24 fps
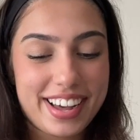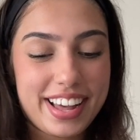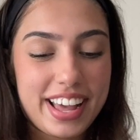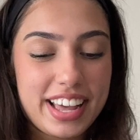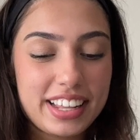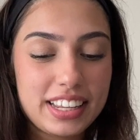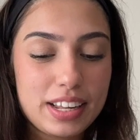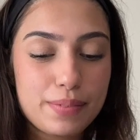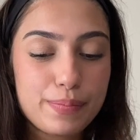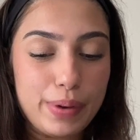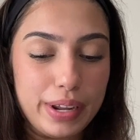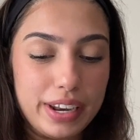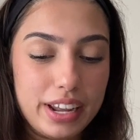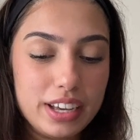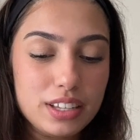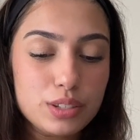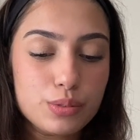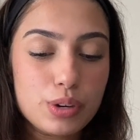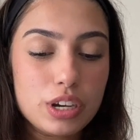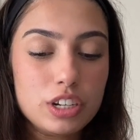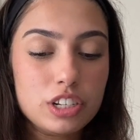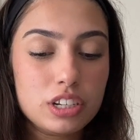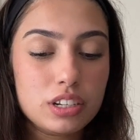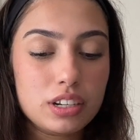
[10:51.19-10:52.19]
And then my next
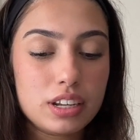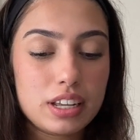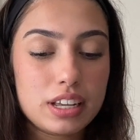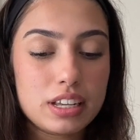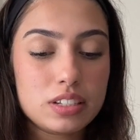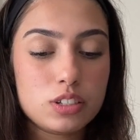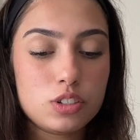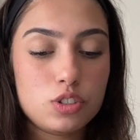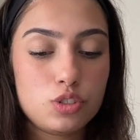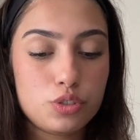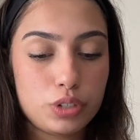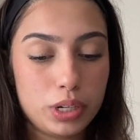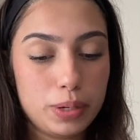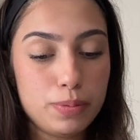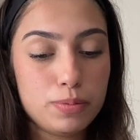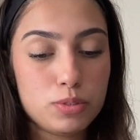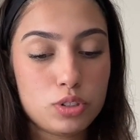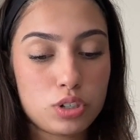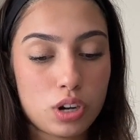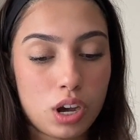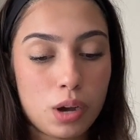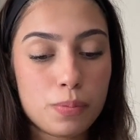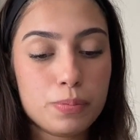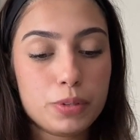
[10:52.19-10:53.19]
question is dream
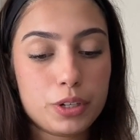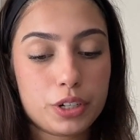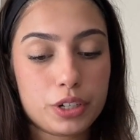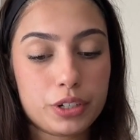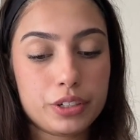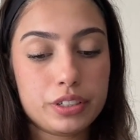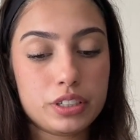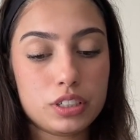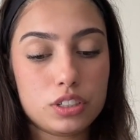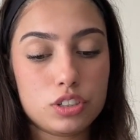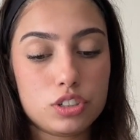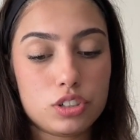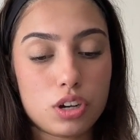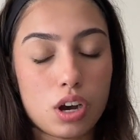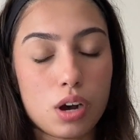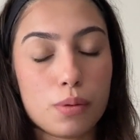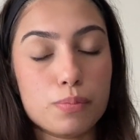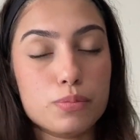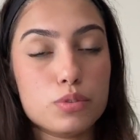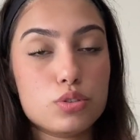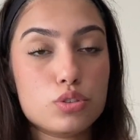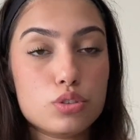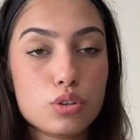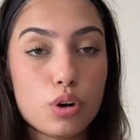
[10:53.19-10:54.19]
job, current
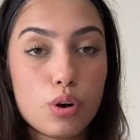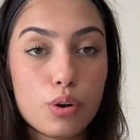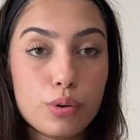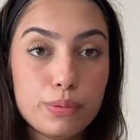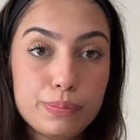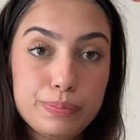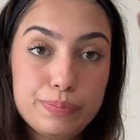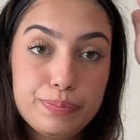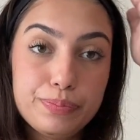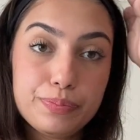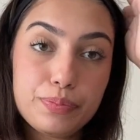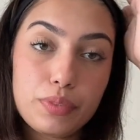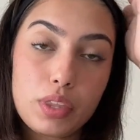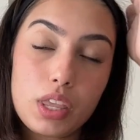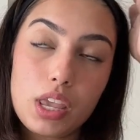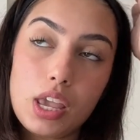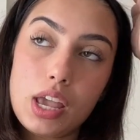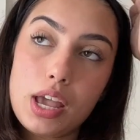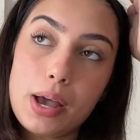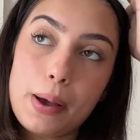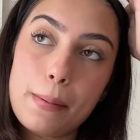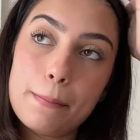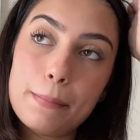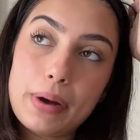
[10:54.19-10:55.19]
job. So
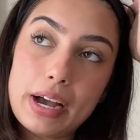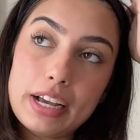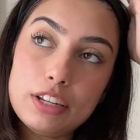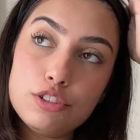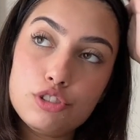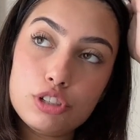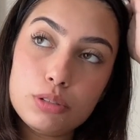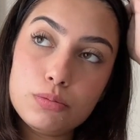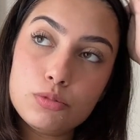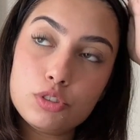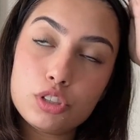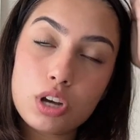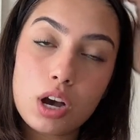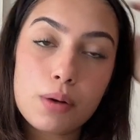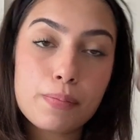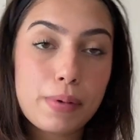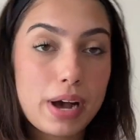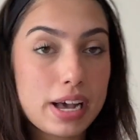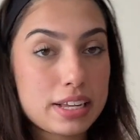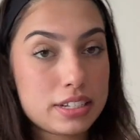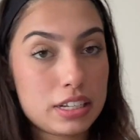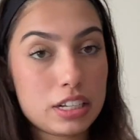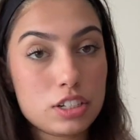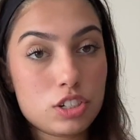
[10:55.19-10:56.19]
my dream job,
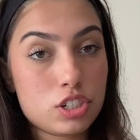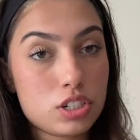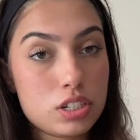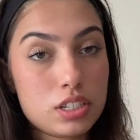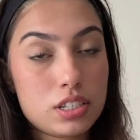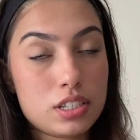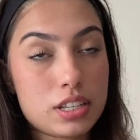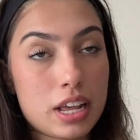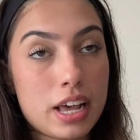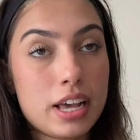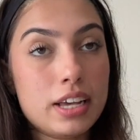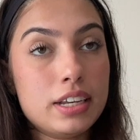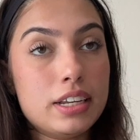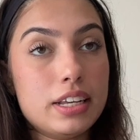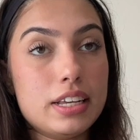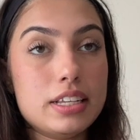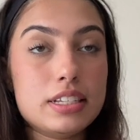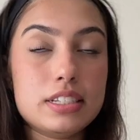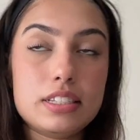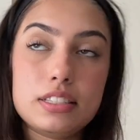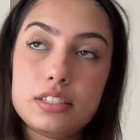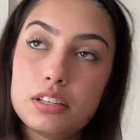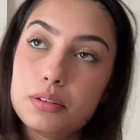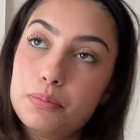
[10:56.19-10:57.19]
as I just said,
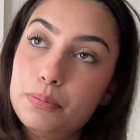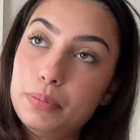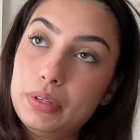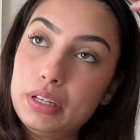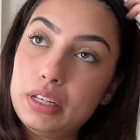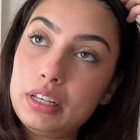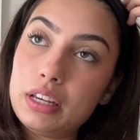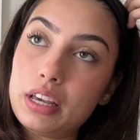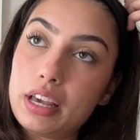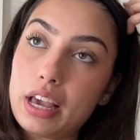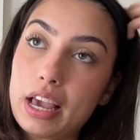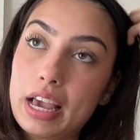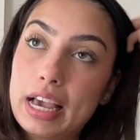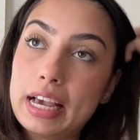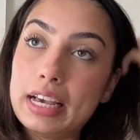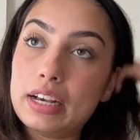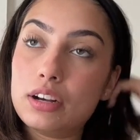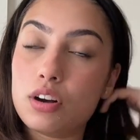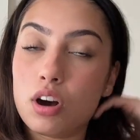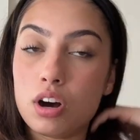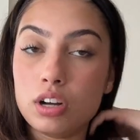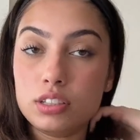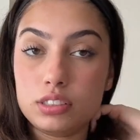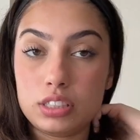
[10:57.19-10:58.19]
is to be a
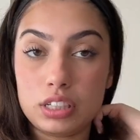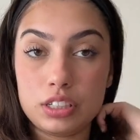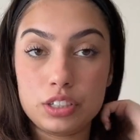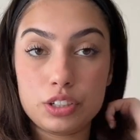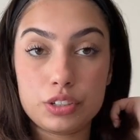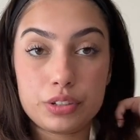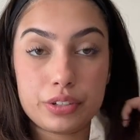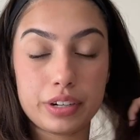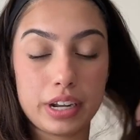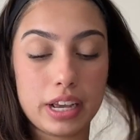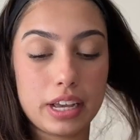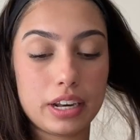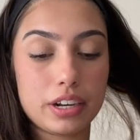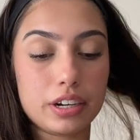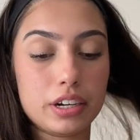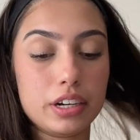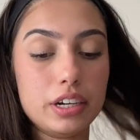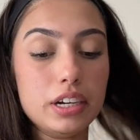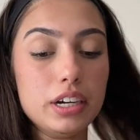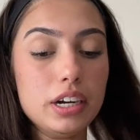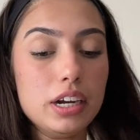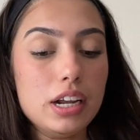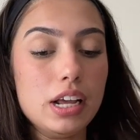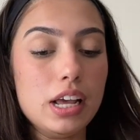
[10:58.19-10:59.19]
content
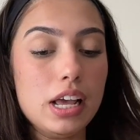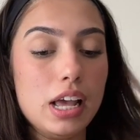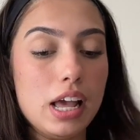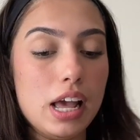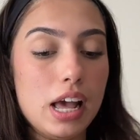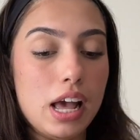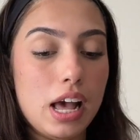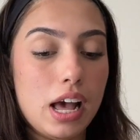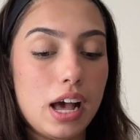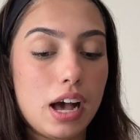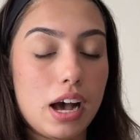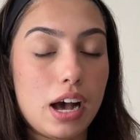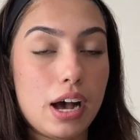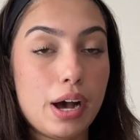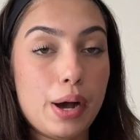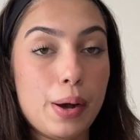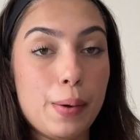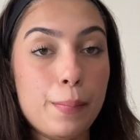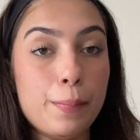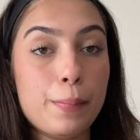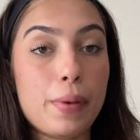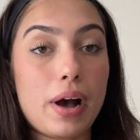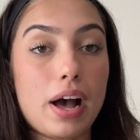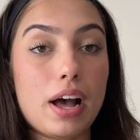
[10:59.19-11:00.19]
creator.
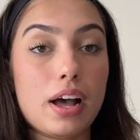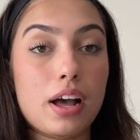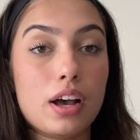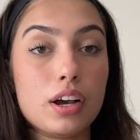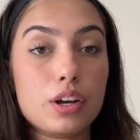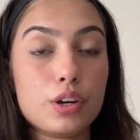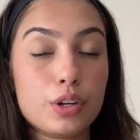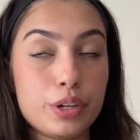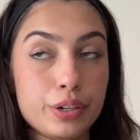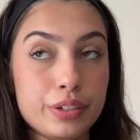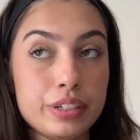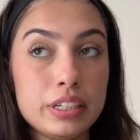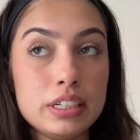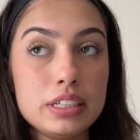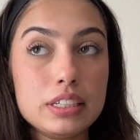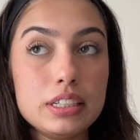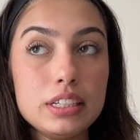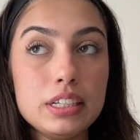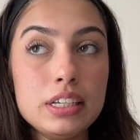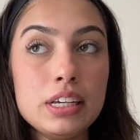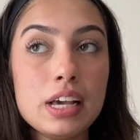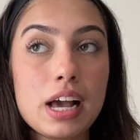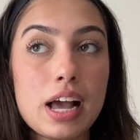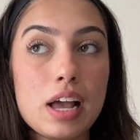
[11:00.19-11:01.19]

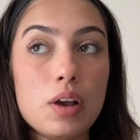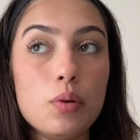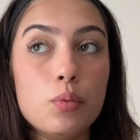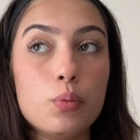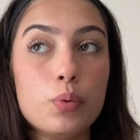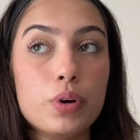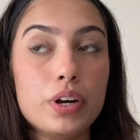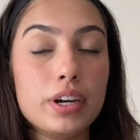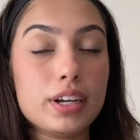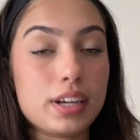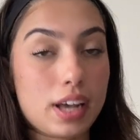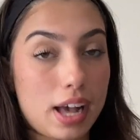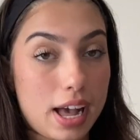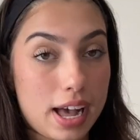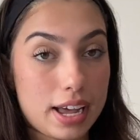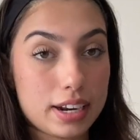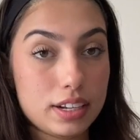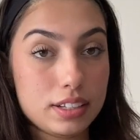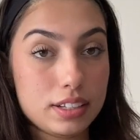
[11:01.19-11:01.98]
Currently I work at a